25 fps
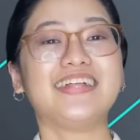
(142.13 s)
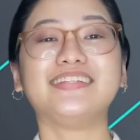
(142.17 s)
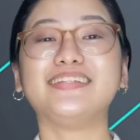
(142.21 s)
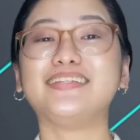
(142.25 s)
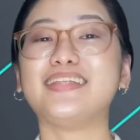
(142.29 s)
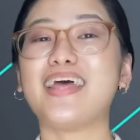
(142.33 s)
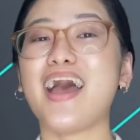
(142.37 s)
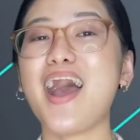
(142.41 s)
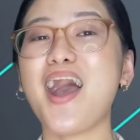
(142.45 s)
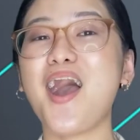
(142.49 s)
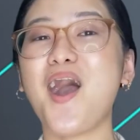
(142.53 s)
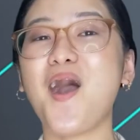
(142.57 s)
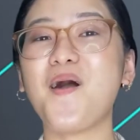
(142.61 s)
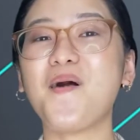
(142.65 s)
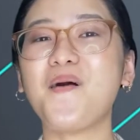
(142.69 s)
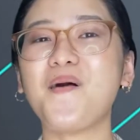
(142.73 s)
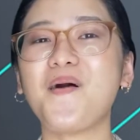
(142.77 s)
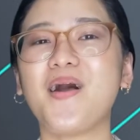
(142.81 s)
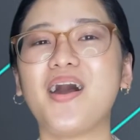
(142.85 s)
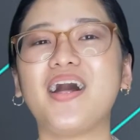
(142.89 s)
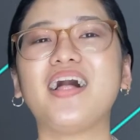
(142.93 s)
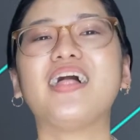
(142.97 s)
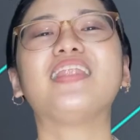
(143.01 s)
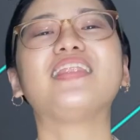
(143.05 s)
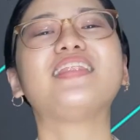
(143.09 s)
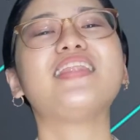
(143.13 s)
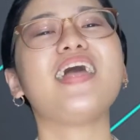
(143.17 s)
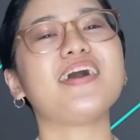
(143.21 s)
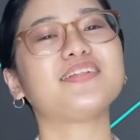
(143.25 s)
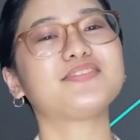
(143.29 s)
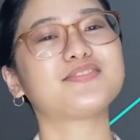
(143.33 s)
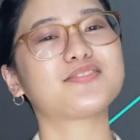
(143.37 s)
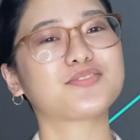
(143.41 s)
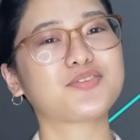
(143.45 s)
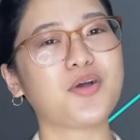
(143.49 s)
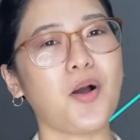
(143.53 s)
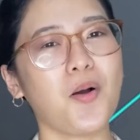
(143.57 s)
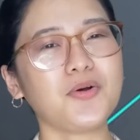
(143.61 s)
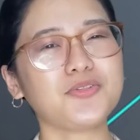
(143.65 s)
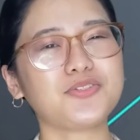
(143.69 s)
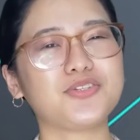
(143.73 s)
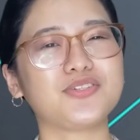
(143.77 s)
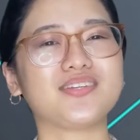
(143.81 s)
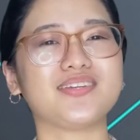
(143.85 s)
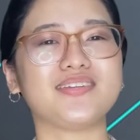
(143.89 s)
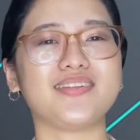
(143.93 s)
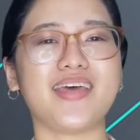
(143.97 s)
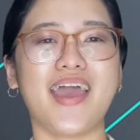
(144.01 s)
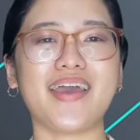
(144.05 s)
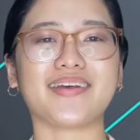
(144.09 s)
Now, let's go to
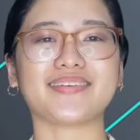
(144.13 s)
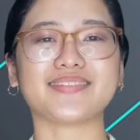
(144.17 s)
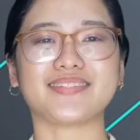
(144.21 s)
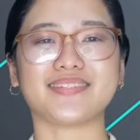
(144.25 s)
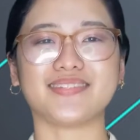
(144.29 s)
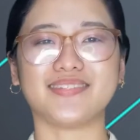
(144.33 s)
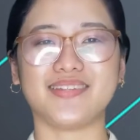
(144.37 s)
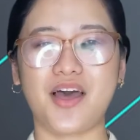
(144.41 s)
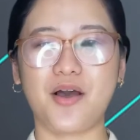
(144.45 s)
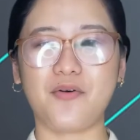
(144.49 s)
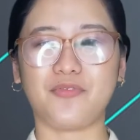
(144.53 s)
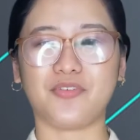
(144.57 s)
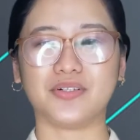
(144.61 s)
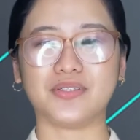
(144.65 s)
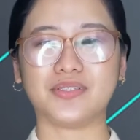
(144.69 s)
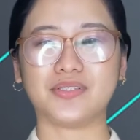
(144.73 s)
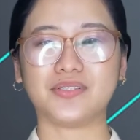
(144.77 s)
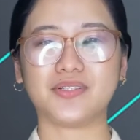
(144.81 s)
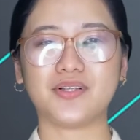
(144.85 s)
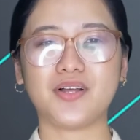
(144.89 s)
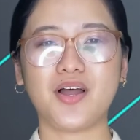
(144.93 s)
the next level.